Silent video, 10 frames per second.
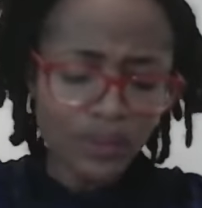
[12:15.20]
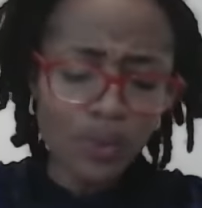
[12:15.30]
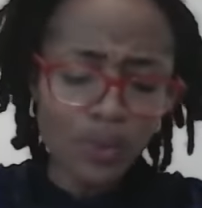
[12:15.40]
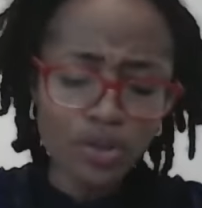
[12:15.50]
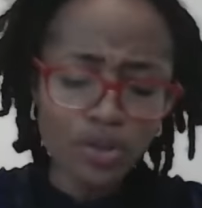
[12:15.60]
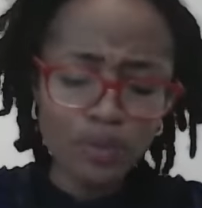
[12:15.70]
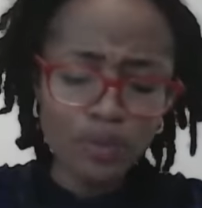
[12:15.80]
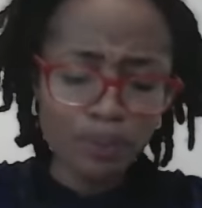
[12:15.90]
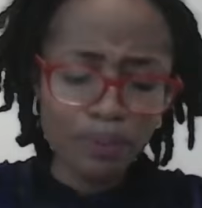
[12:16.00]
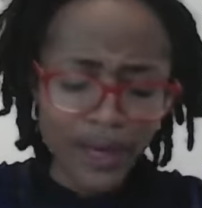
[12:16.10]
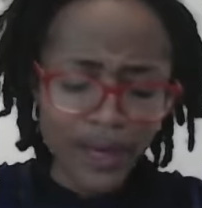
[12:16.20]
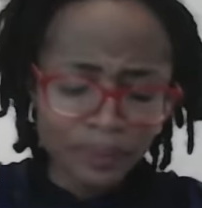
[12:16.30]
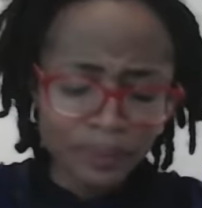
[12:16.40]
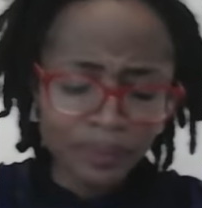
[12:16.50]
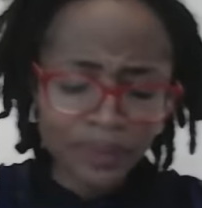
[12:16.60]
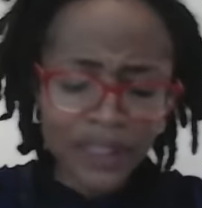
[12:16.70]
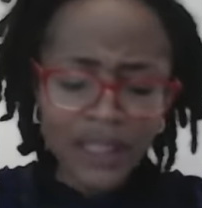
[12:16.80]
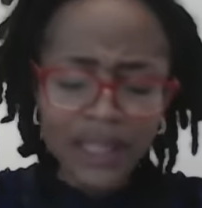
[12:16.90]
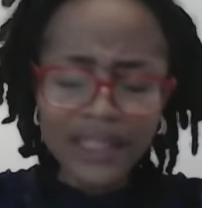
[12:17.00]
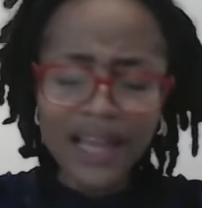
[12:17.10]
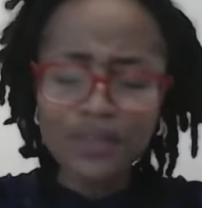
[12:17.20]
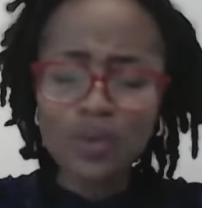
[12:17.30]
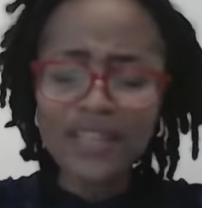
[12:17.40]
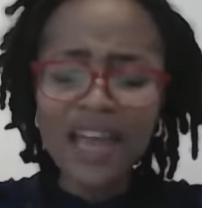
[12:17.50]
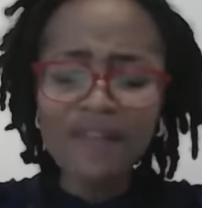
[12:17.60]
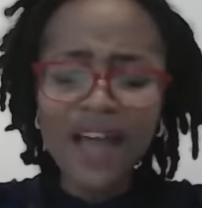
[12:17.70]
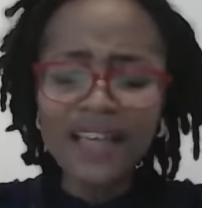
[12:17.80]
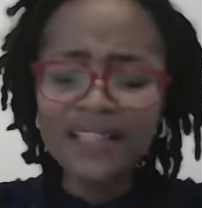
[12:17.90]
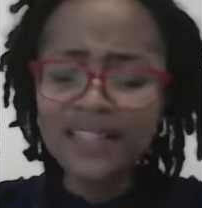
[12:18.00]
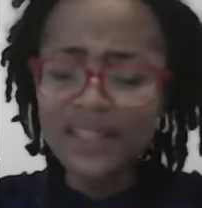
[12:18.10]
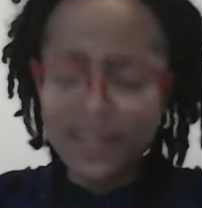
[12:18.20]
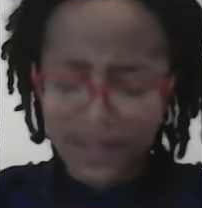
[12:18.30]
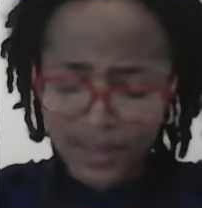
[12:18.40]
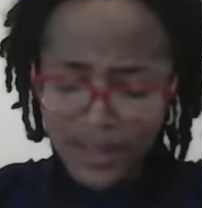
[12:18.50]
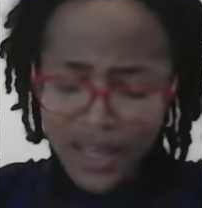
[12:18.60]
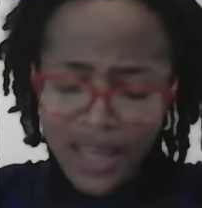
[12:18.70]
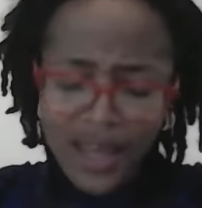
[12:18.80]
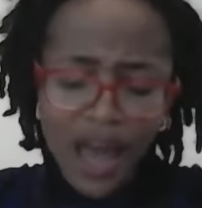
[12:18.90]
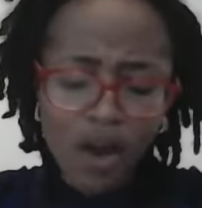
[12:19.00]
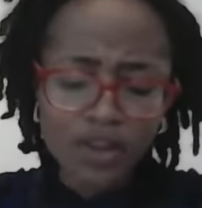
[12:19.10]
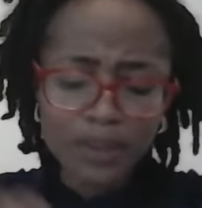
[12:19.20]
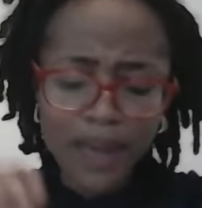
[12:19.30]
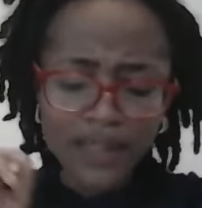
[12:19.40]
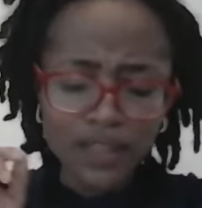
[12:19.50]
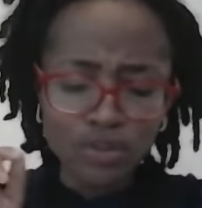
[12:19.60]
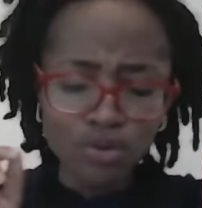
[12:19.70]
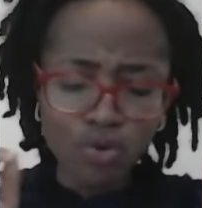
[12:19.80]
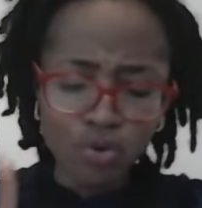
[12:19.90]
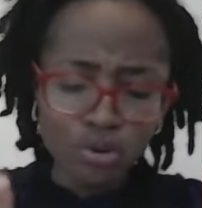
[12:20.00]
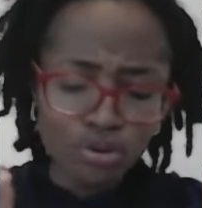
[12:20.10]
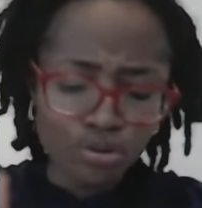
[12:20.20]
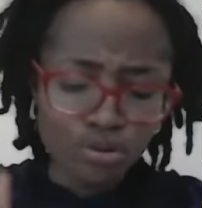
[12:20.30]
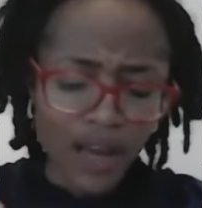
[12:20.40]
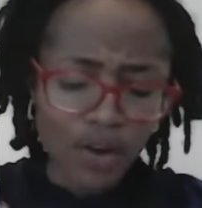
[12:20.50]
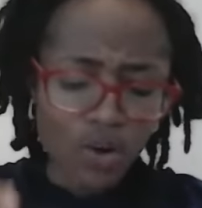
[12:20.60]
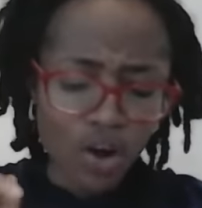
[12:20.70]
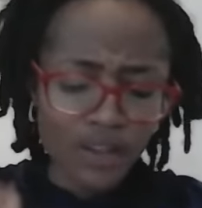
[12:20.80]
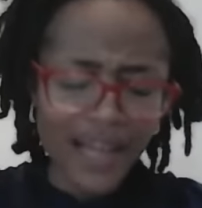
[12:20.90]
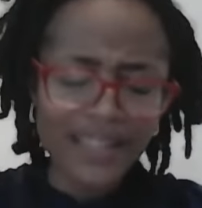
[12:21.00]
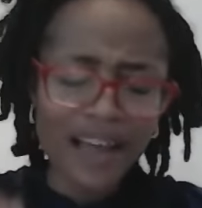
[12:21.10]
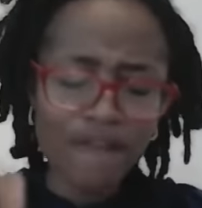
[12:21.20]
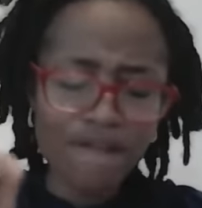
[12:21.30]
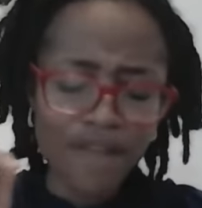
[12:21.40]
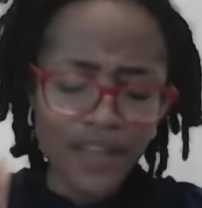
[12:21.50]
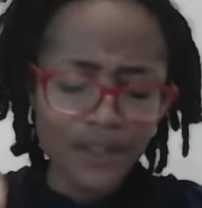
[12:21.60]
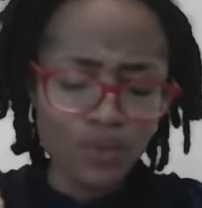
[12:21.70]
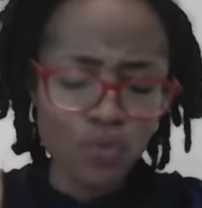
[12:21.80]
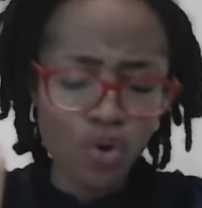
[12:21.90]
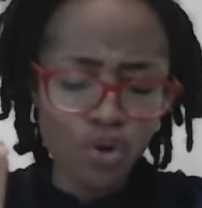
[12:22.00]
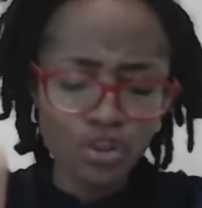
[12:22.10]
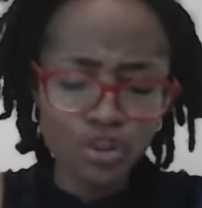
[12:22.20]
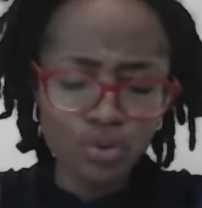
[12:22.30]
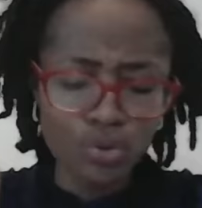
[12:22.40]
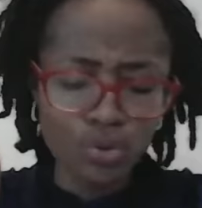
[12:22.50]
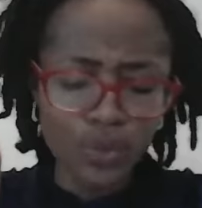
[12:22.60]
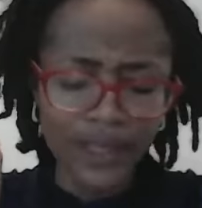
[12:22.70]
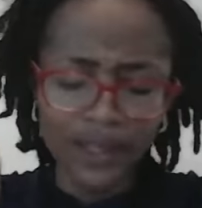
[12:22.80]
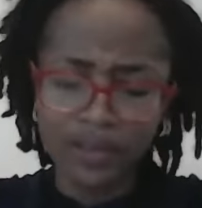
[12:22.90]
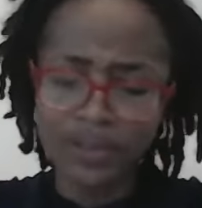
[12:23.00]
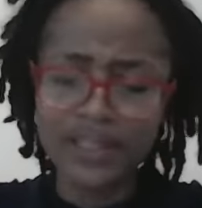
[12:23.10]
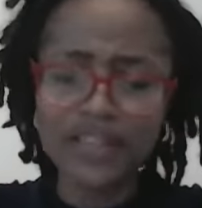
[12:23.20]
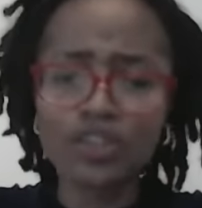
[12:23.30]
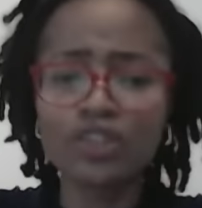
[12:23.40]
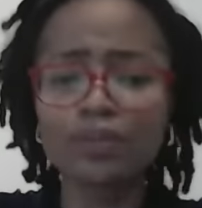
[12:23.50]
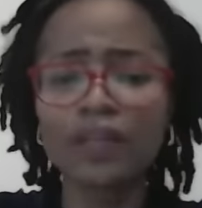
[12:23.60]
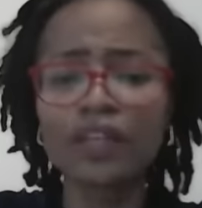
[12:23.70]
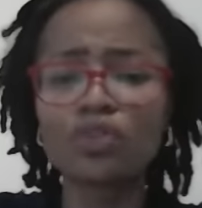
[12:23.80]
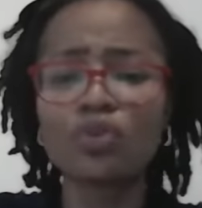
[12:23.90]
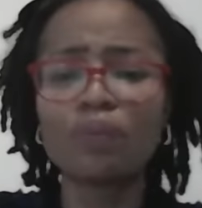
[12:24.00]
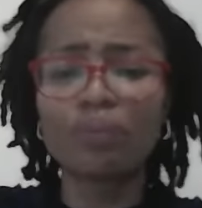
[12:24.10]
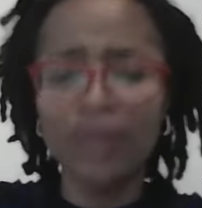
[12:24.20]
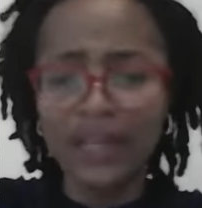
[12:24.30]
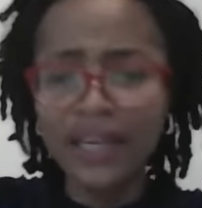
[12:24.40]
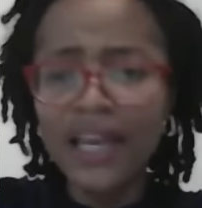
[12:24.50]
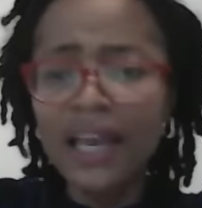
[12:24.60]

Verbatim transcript: We're going to be praying that whatever it is that husband is going through, that God, that their faith will continue to increase. Let us begin to pray.